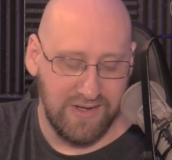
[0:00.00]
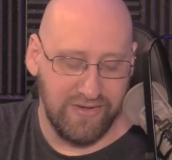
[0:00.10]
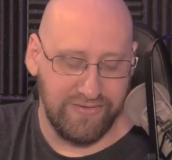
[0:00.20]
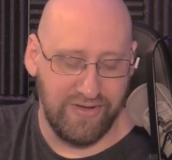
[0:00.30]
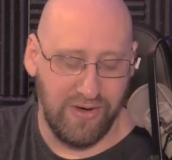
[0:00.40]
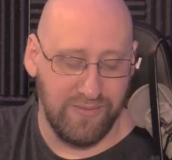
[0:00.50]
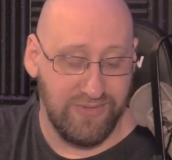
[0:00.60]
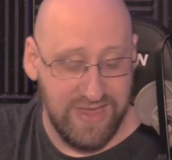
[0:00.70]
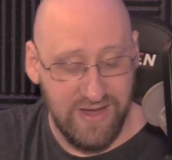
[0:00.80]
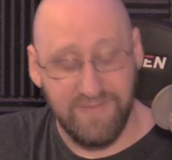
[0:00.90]
So
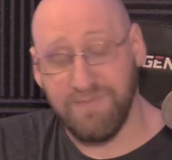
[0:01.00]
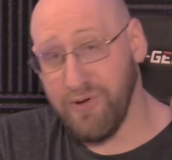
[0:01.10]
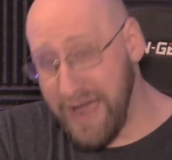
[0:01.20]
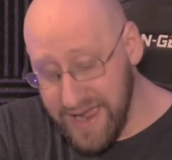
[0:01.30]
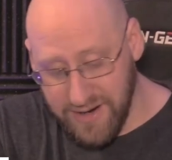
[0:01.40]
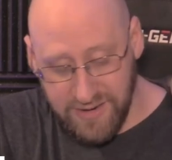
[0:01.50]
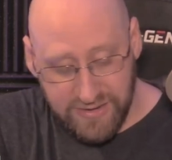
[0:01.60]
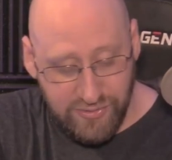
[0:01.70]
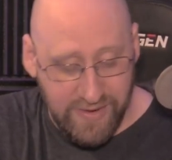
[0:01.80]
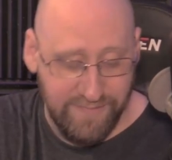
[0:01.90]
the year prior,
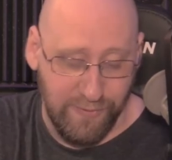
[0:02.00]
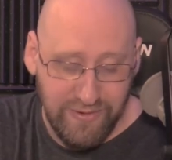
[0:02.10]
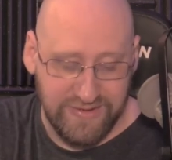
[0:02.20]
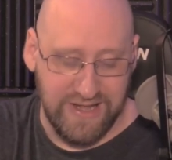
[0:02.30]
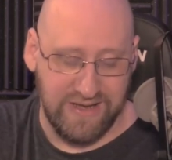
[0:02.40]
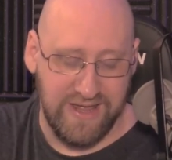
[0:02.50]
in 2014,